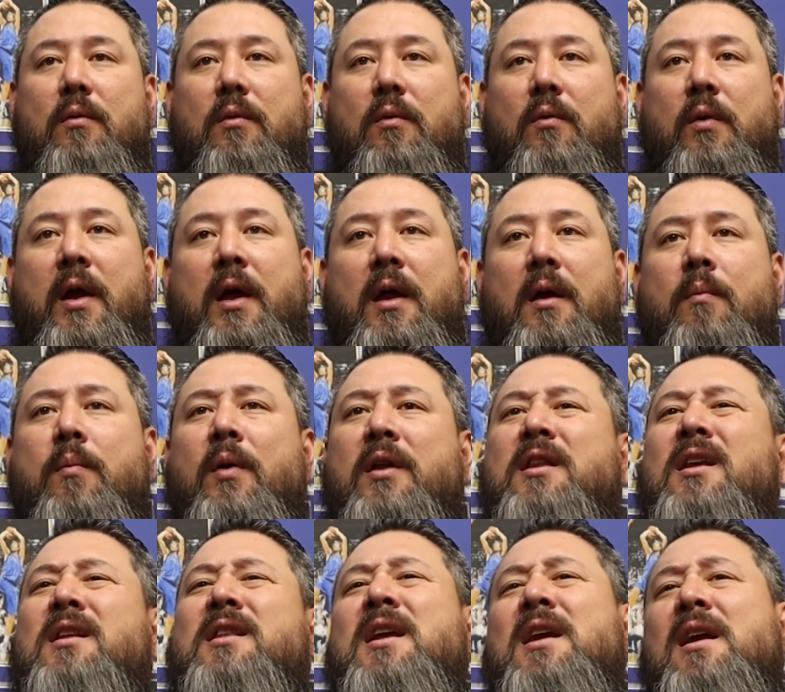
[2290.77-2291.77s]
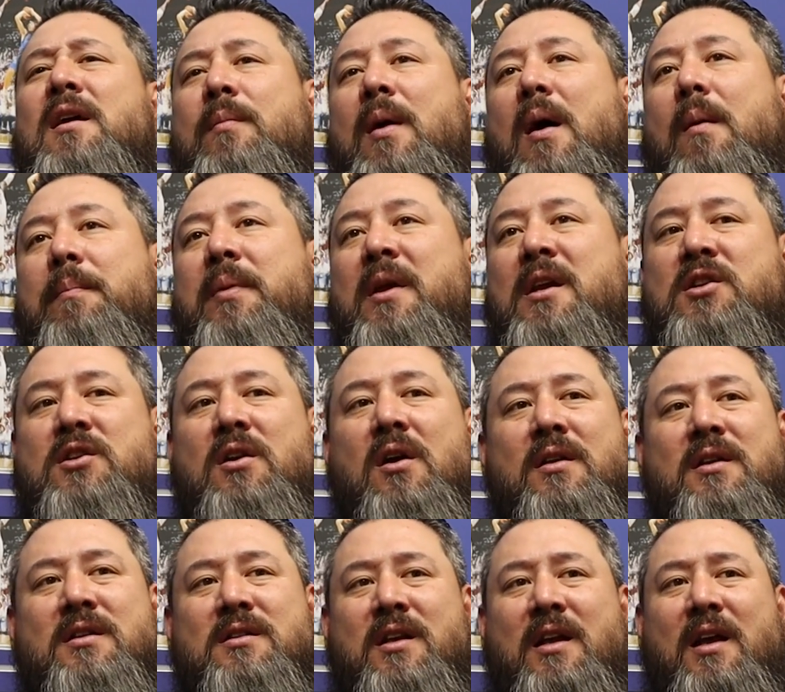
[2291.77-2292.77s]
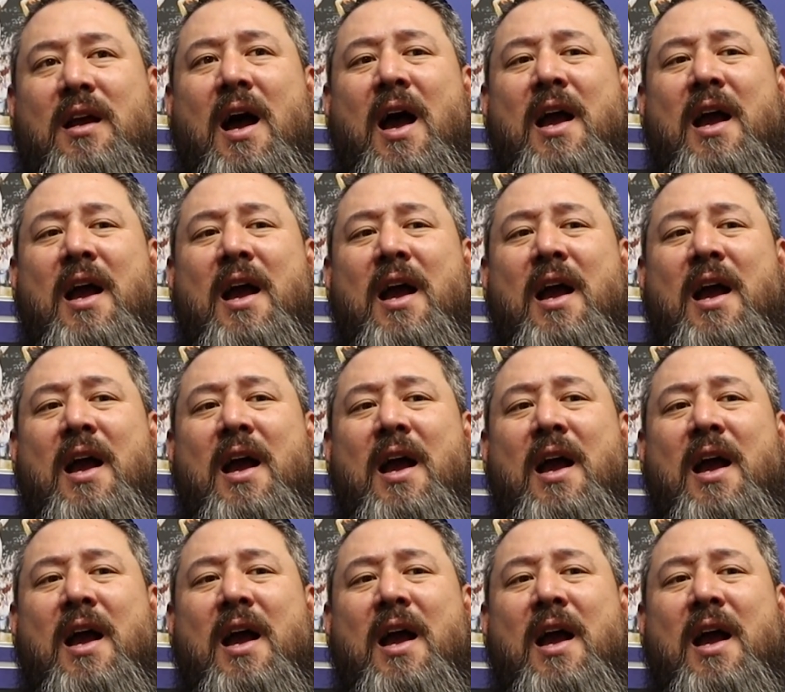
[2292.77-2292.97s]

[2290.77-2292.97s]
Wait, no. But the thing about Bijan is like